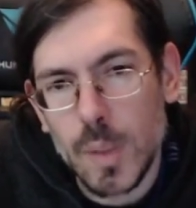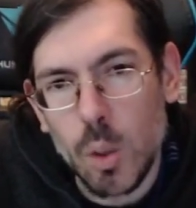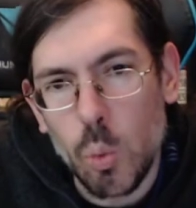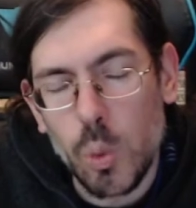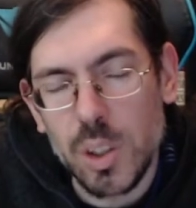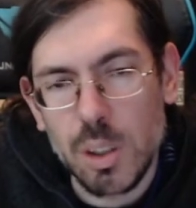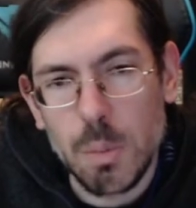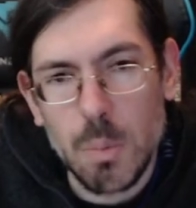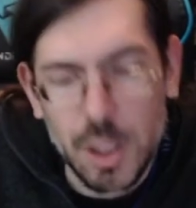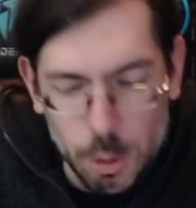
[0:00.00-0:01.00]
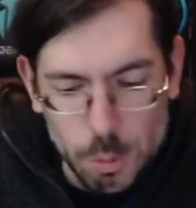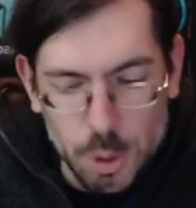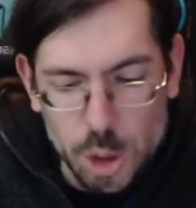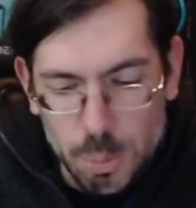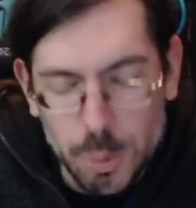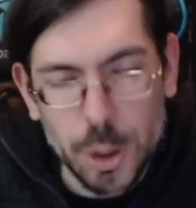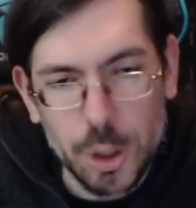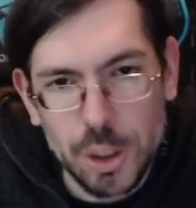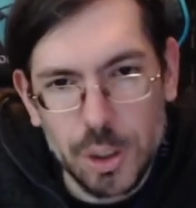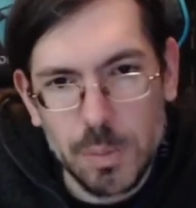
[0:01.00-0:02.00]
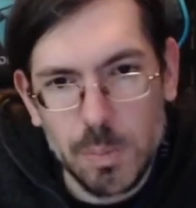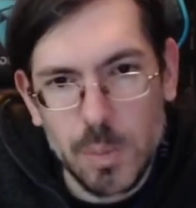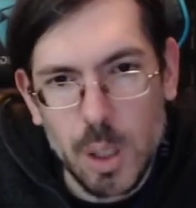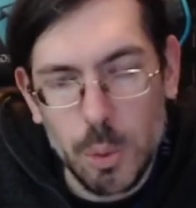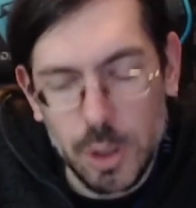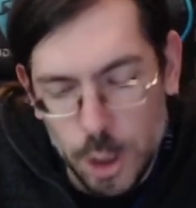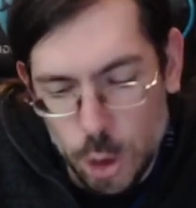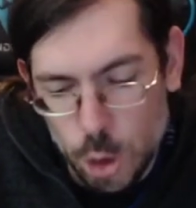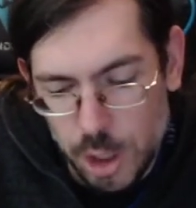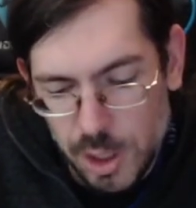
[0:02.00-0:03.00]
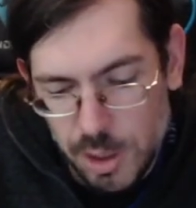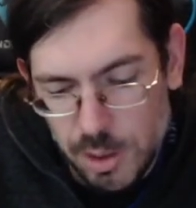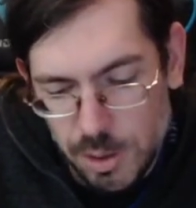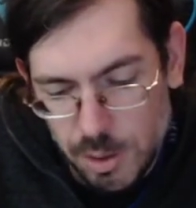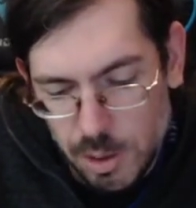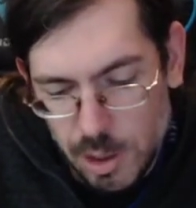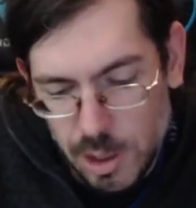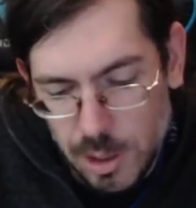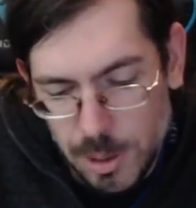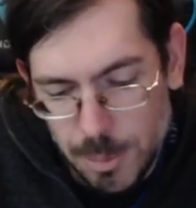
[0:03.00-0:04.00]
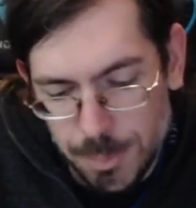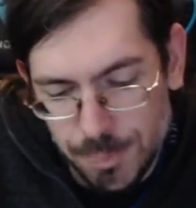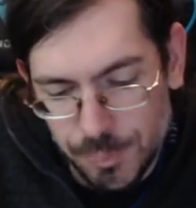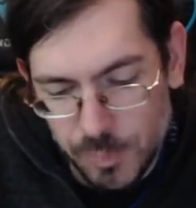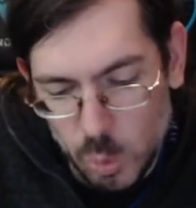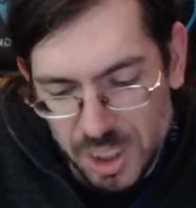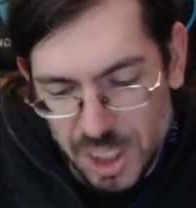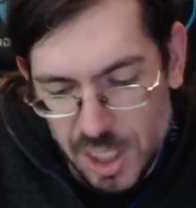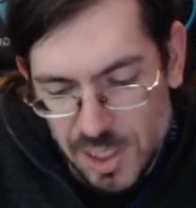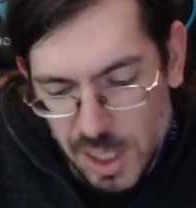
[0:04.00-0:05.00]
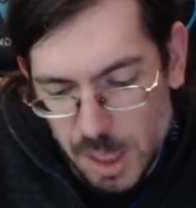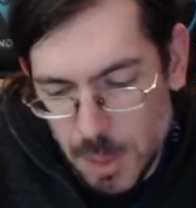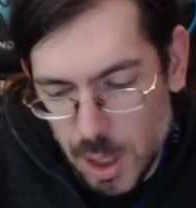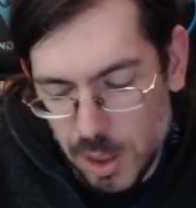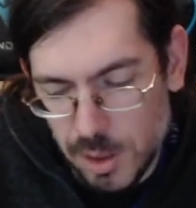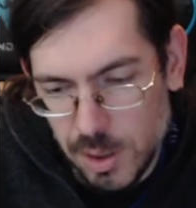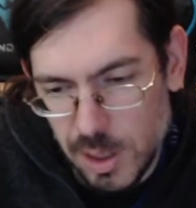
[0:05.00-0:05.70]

Winter Market was also pretty good. I really enjoyed it. What can I say about it?